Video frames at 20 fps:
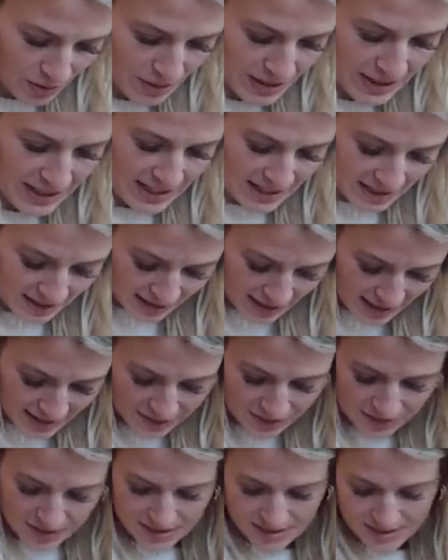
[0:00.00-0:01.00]
so in here,
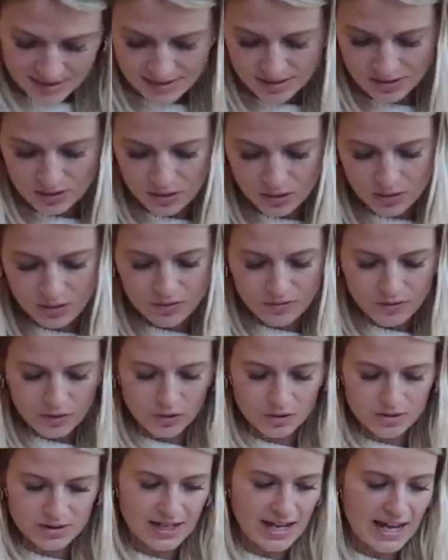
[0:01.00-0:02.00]
Niall, this is your
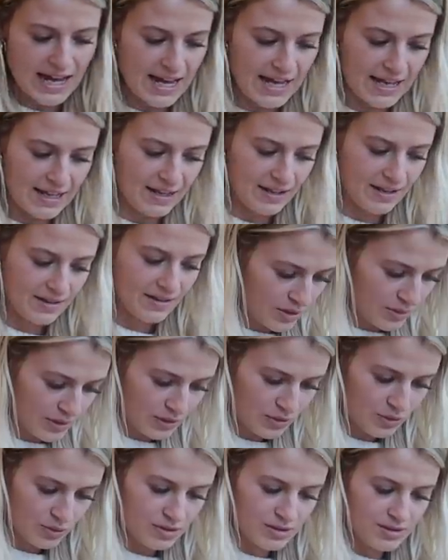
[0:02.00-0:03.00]
forte. So we
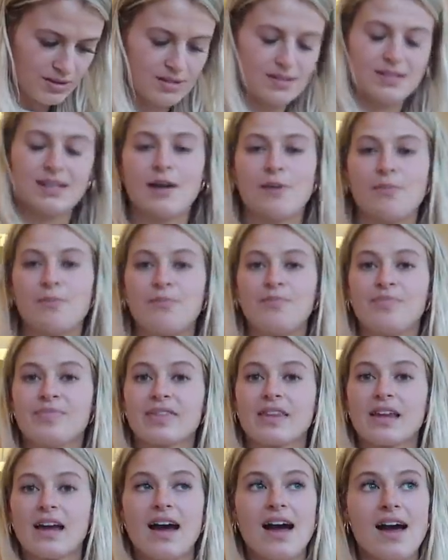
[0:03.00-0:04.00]
ordered some
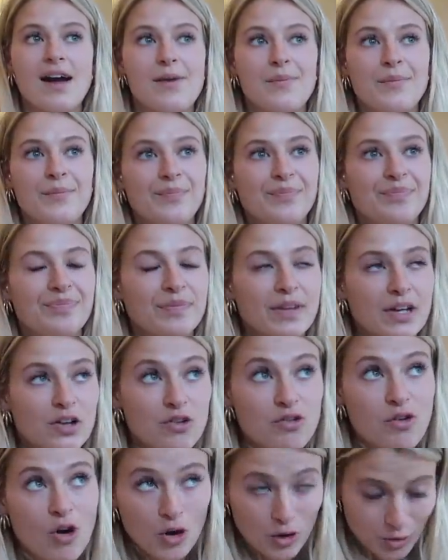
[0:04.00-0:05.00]

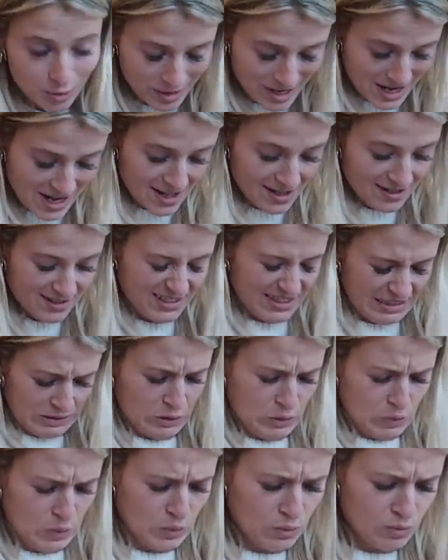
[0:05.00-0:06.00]
crockery.
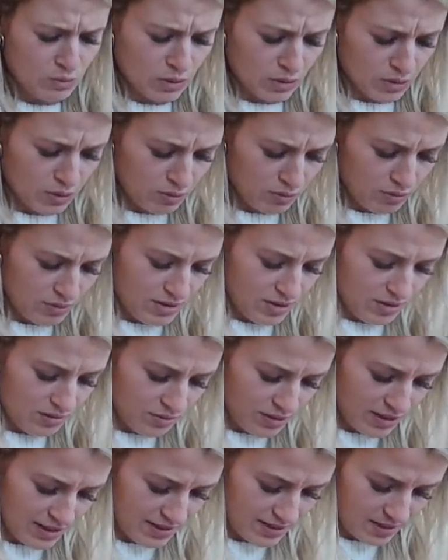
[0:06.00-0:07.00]
Ooh, don't
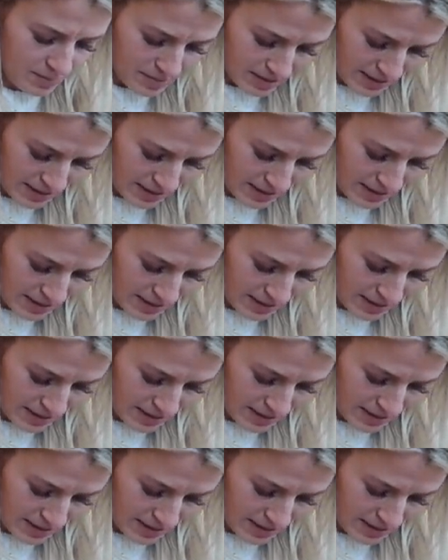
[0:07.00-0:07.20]
want it to